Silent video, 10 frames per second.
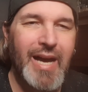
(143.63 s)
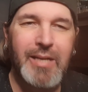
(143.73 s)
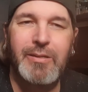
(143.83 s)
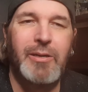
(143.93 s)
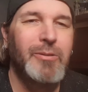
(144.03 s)

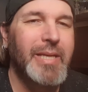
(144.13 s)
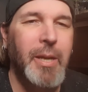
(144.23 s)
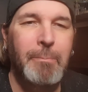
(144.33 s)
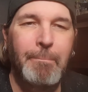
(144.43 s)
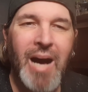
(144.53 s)
I don't know,
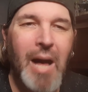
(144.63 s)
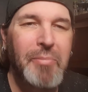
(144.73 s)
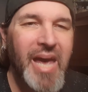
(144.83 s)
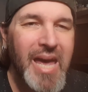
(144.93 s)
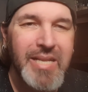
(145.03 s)
like a
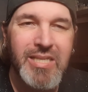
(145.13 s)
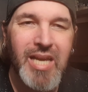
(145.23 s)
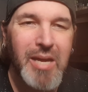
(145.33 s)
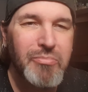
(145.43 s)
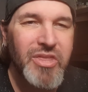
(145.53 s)
mop head
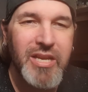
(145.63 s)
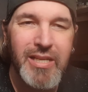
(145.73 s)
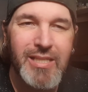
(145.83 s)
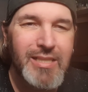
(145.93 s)
type thing.